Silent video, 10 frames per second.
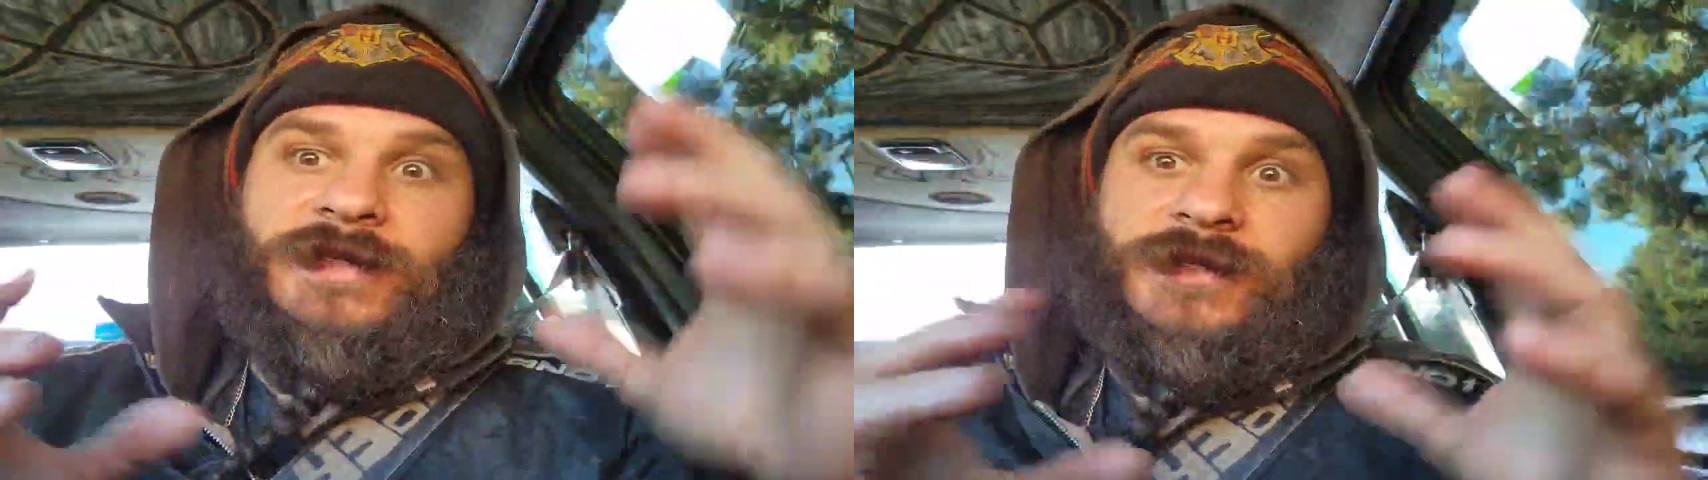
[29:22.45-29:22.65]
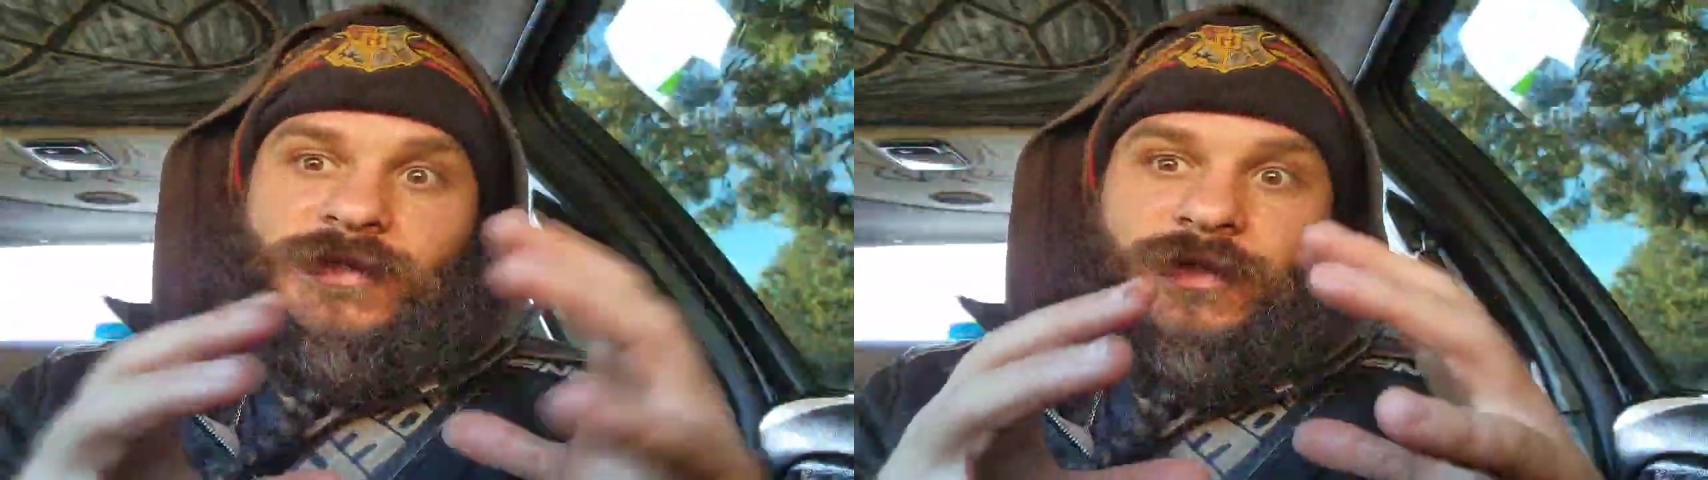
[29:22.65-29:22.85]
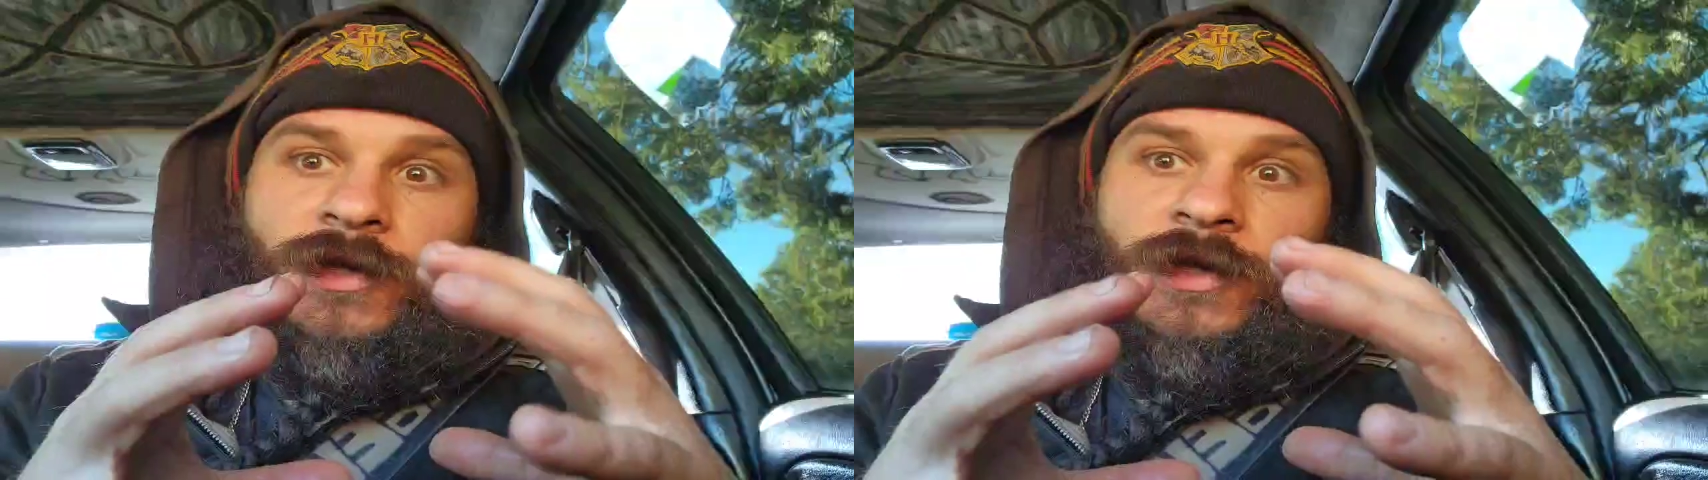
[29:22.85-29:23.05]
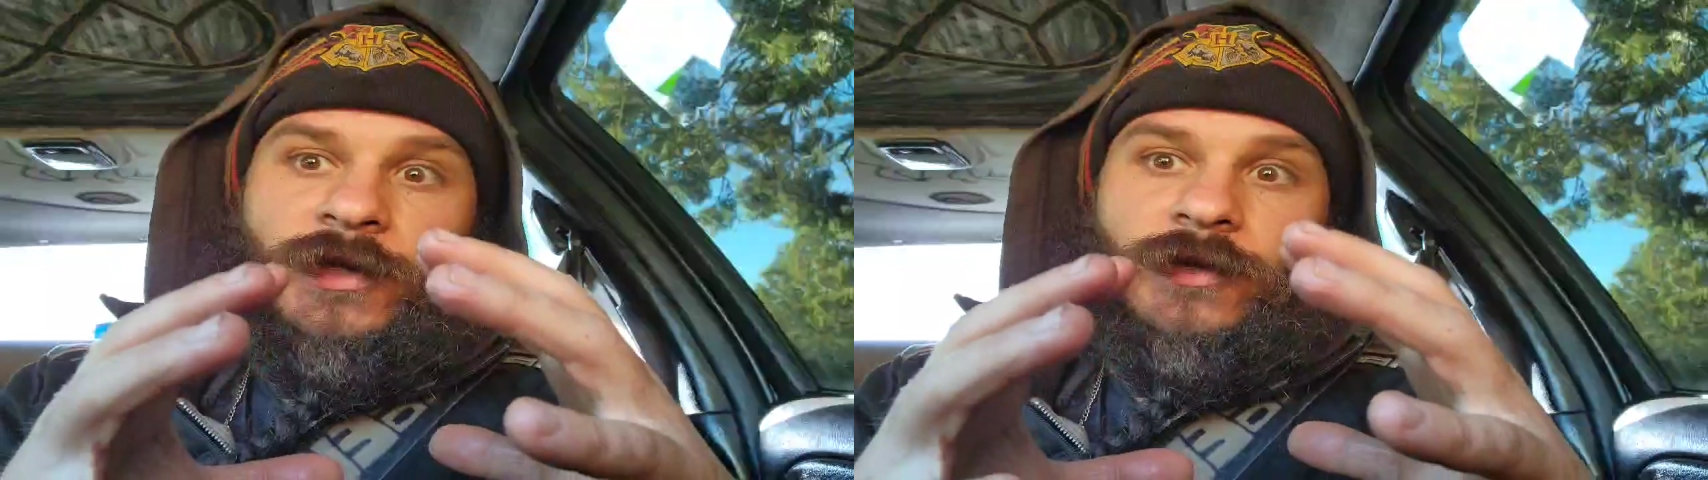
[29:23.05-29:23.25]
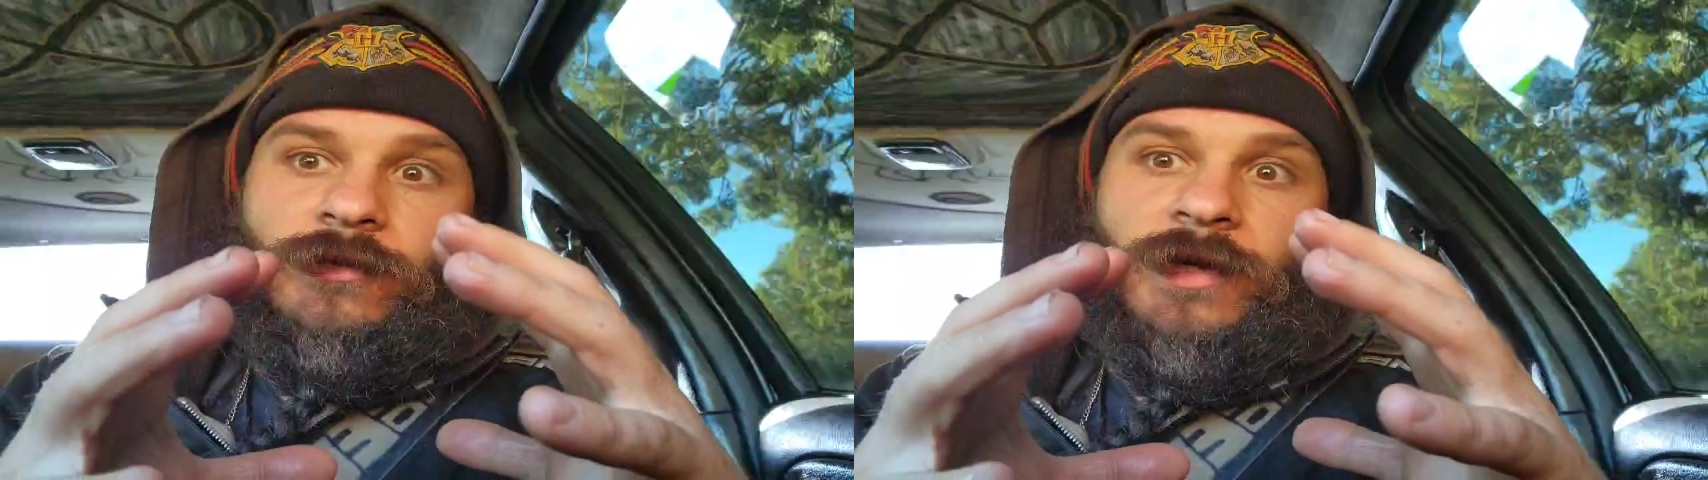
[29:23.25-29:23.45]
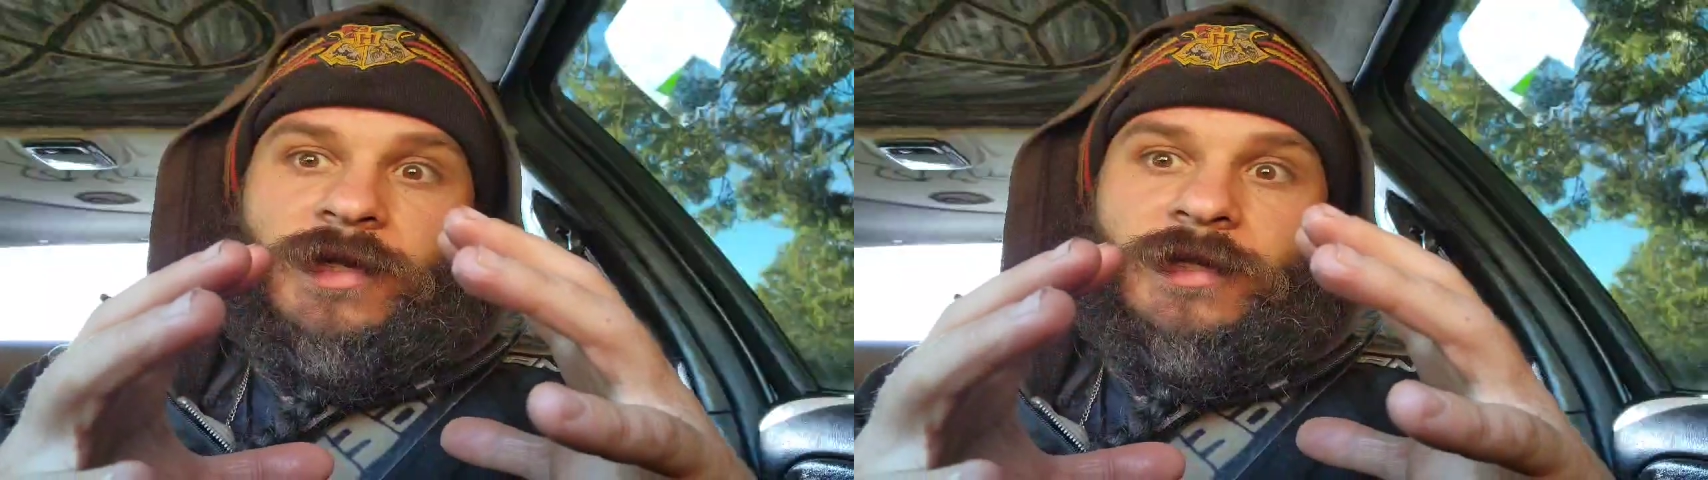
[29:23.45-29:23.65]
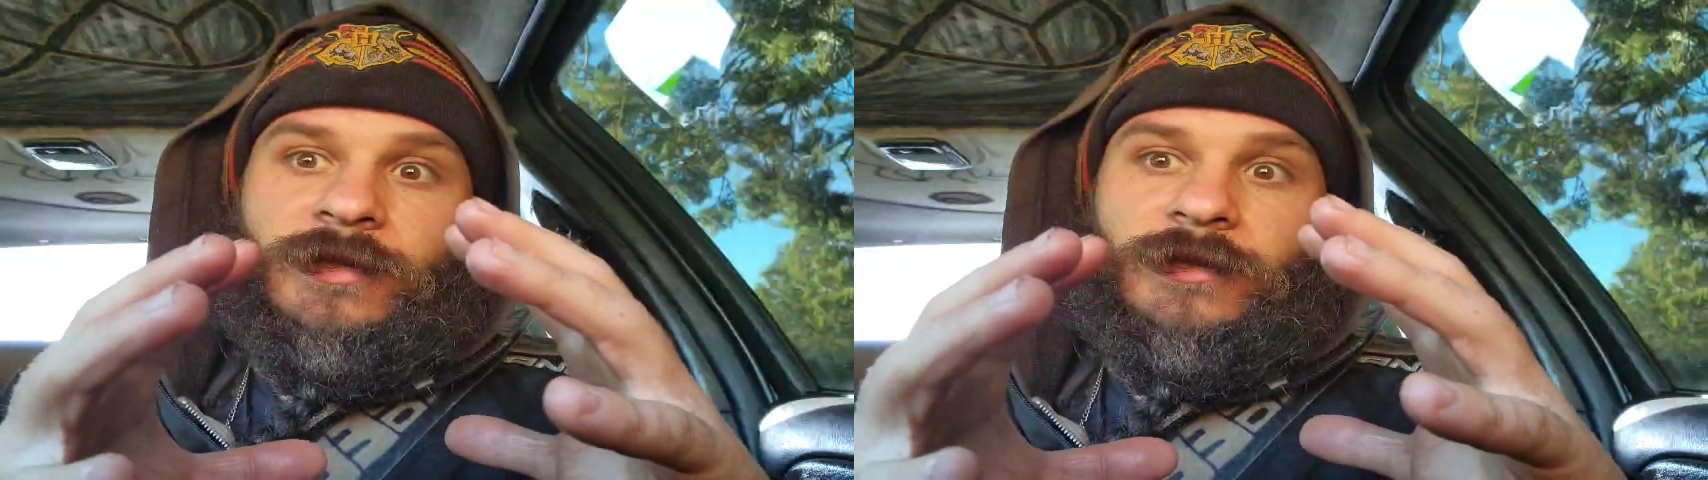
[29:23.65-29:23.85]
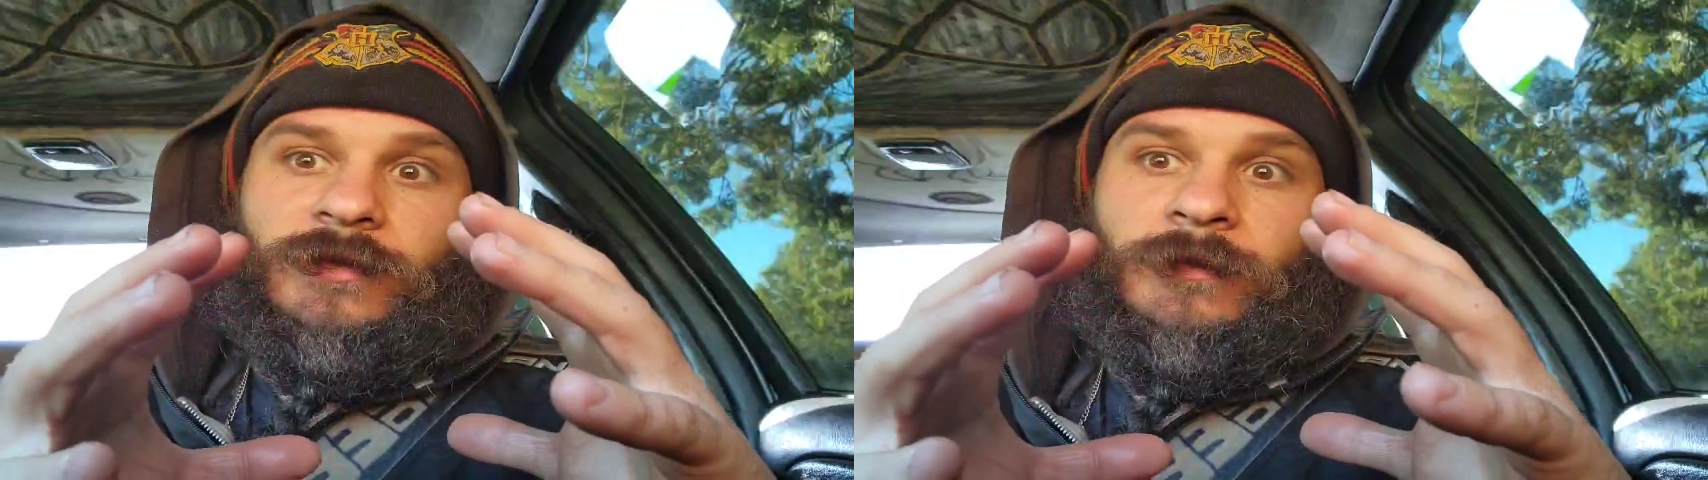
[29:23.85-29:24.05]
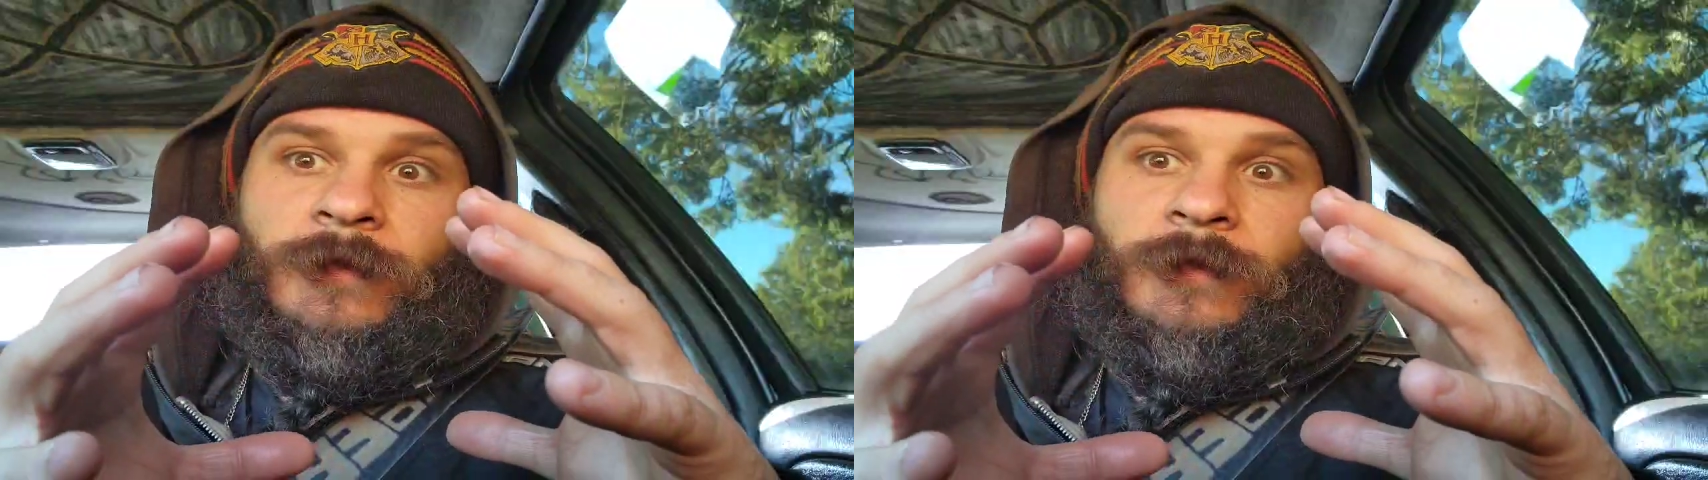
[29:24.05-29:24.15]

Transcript: because you're running